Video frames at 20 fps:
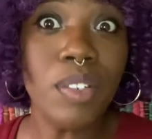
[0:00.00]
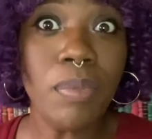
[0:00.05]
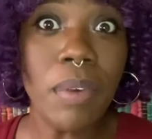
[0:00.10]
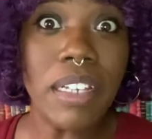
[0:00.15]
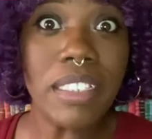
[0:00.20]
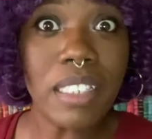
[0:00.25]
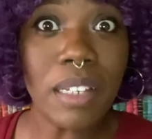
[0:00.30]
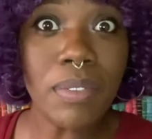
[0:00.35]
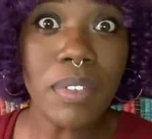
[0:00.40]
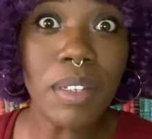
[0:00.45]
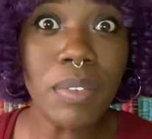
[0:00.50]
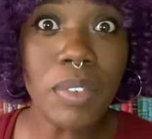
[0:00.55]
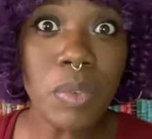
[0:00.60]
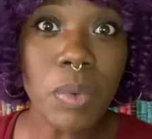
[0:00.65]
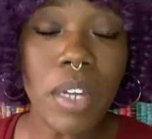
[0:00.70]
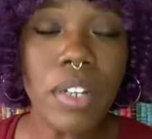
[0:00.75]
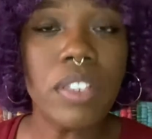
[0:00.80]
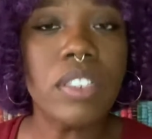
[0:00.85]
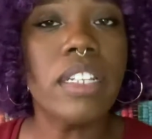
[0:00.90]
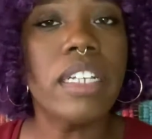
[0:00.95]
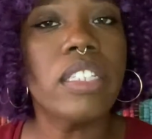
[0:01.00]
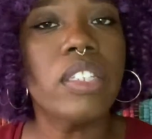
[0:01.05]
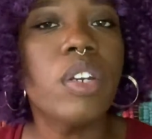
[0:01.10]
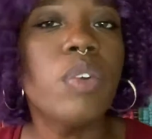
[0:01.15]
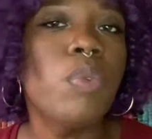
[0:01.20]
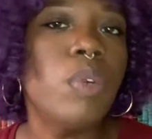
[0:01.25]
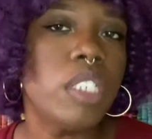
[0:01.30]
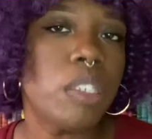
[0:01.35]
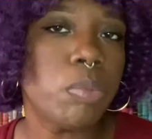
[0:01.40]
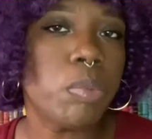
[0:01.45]
mess up those sweaters? Like, they're
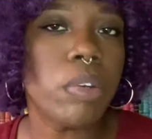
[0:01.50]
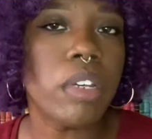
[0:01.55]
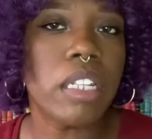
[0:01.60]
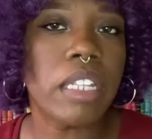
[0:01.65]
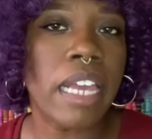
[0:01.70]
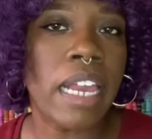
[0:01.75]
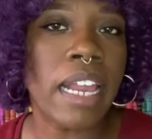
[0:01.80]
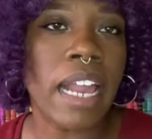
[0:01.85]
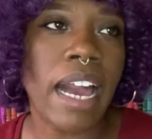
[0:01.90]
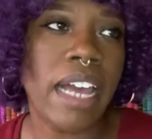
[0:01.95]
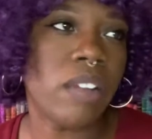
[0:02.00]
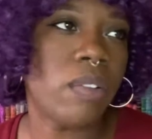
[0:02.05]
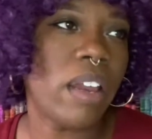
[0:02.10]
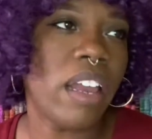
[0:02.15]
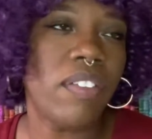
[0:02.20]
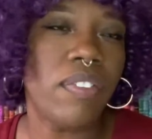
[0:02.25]
whispering like I don't have